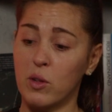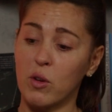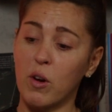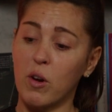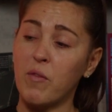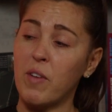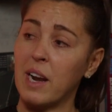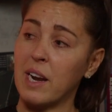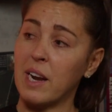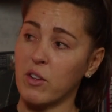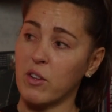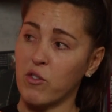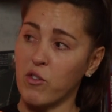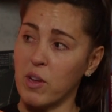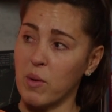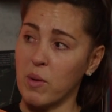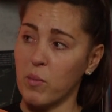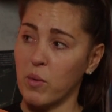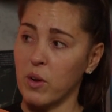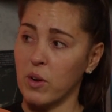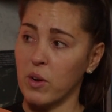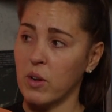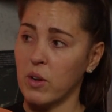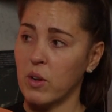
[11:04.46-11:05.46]
of Alex
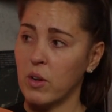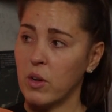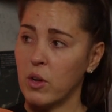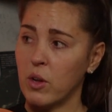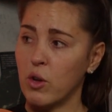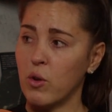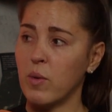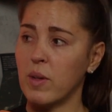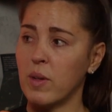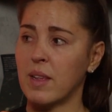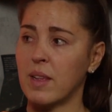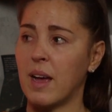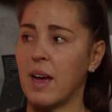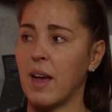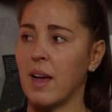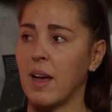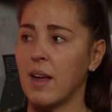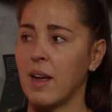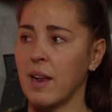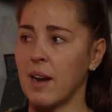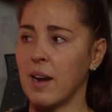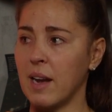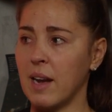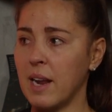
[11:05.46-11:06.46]
Greenwood, who is that
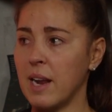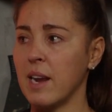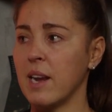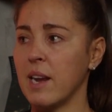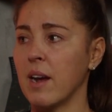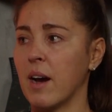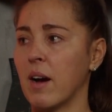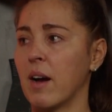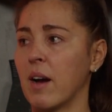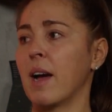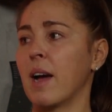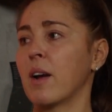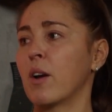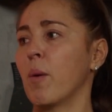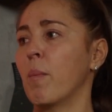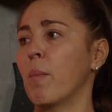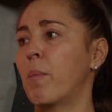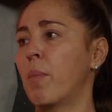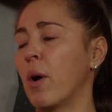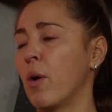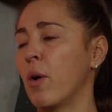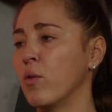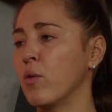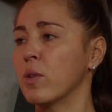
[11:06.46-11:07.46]
leader and
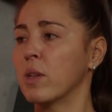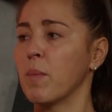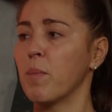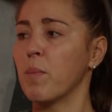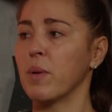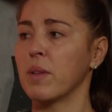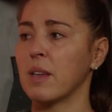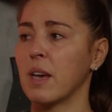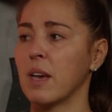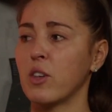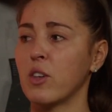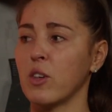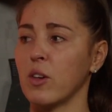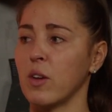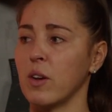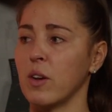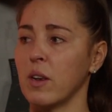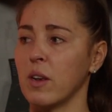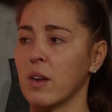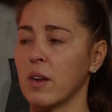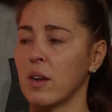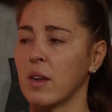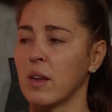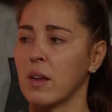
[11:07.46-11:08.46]
composed in
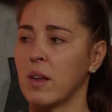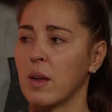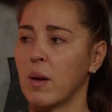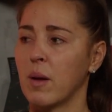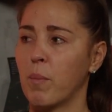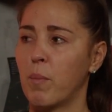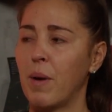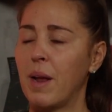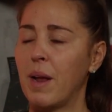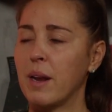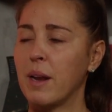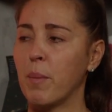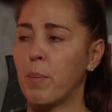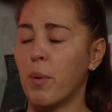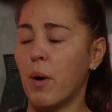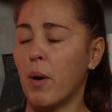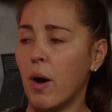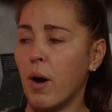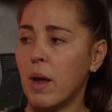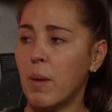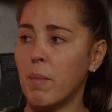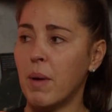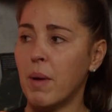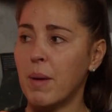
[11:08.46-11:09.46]
possession, played a
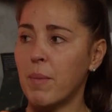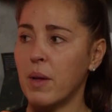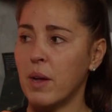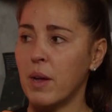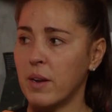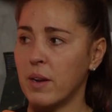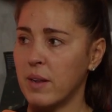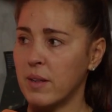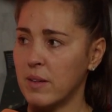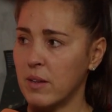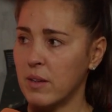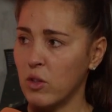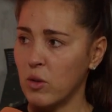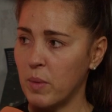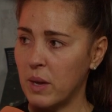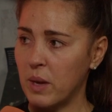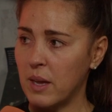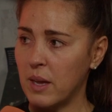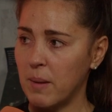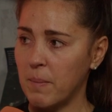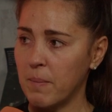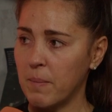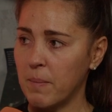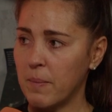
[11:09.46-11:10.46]
part in maybe her
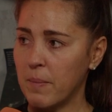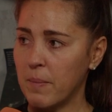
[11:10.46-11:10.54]
decision-making?